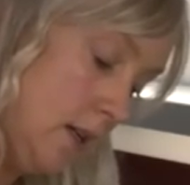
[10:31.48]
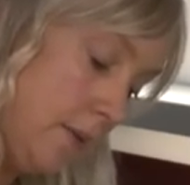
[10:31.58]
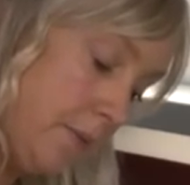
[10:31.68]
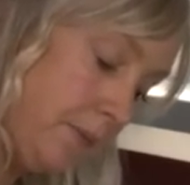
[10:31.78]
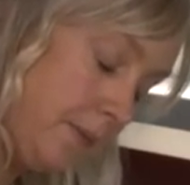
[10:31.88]

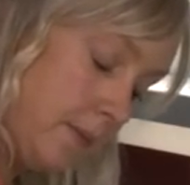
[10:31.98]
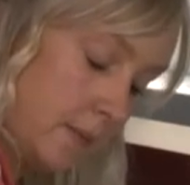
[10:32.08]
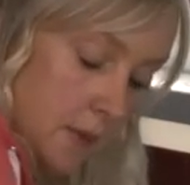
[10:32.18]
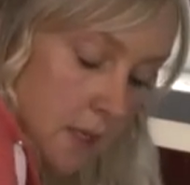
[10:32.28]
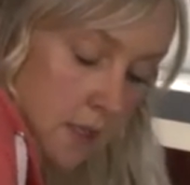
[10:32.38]
pinching
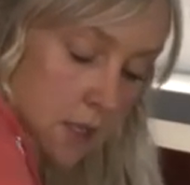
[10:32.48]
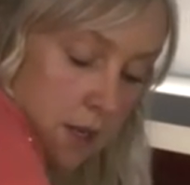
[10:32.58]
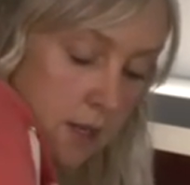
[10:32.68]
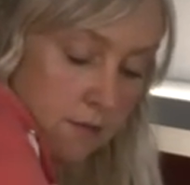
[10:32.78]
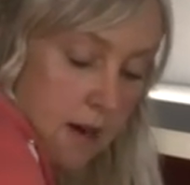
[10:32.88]
at the
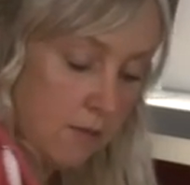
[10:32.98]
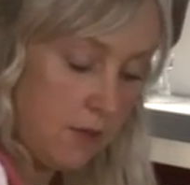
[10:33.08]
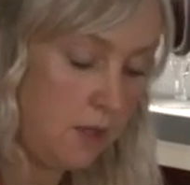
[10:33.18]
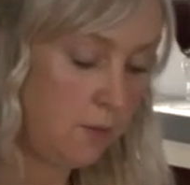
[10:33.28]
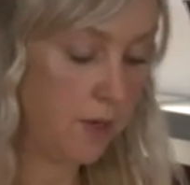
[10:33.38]
top
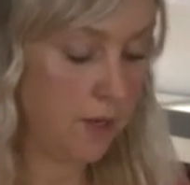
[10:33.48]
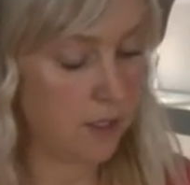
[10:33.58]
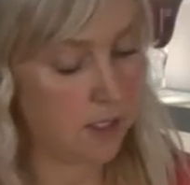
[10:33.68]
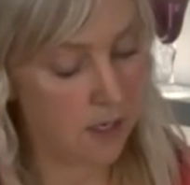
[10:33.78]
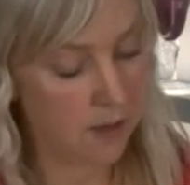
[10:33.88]

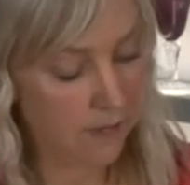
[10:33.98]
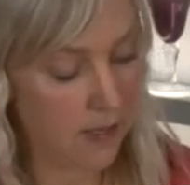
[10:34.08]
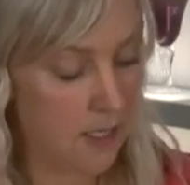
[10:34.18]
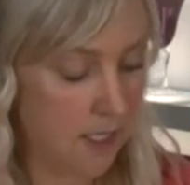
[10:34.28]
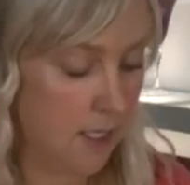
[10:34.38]
to
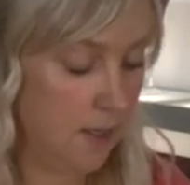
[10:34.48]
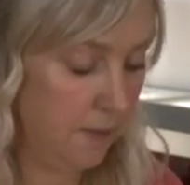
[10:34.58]
create that